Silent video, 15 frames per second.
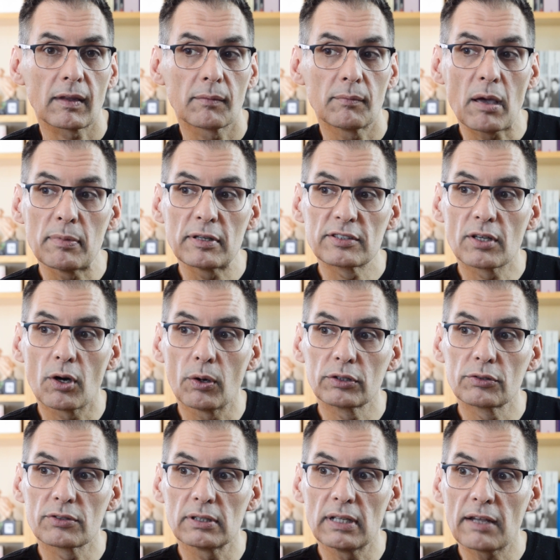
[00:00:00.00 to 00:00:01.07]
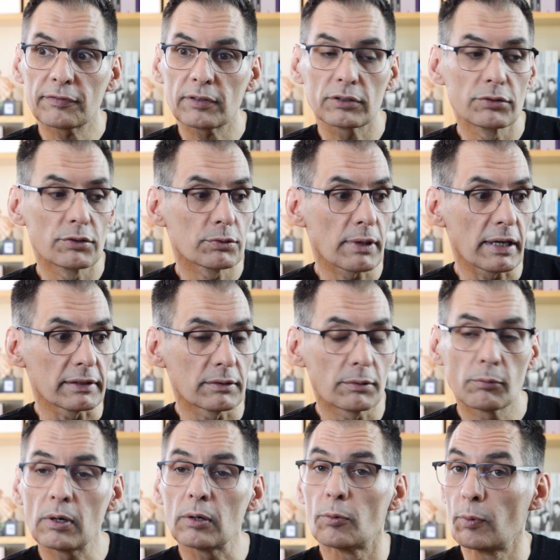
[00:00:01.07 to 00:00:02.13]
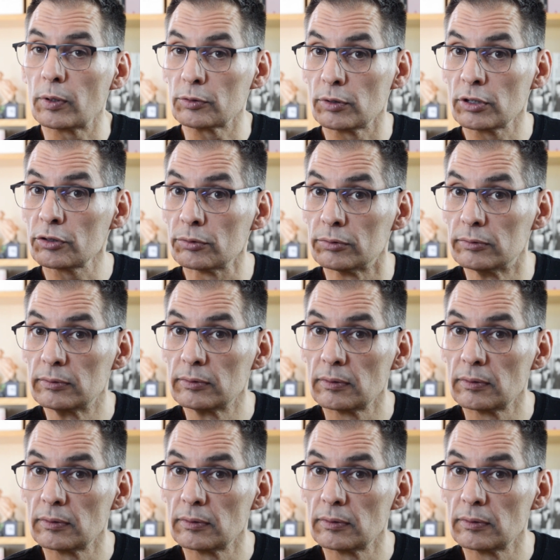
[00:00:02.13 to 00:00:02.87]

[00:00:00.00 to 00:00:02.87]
Maybe it's going to the left and to the right. Well, what do you do?